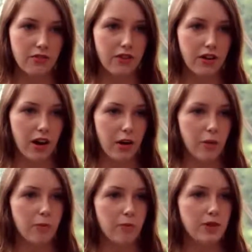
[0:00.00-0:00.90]

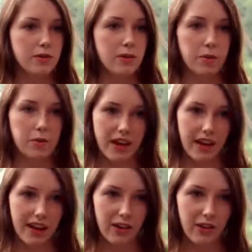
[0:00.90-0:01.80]
from public
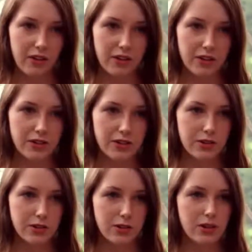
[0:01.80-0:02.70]
health
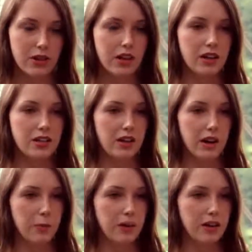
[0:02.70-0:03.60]
to
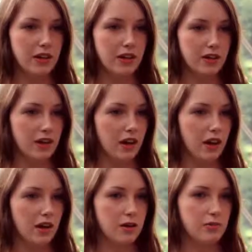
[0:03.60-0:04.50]
developing
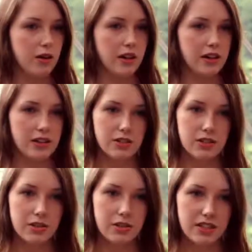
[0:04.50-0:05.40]
heritage
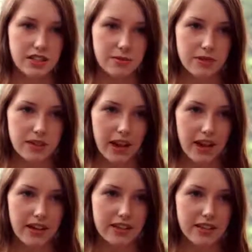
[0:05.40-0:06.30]
tourism
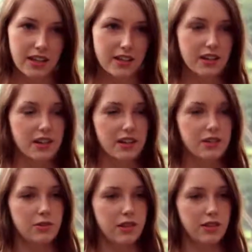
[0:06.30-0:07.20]
sites and
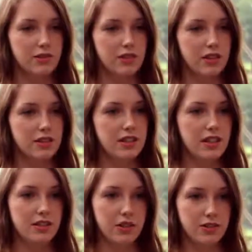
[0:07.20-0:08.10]
sort of
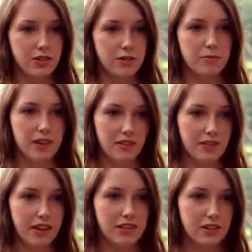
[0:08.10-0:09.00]
seeing if those are being
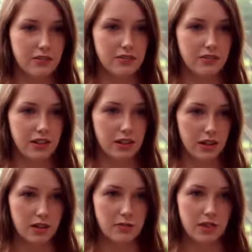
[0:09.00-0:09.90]
effective in
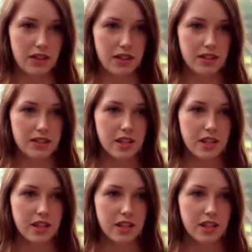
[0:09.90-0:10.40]
the communities,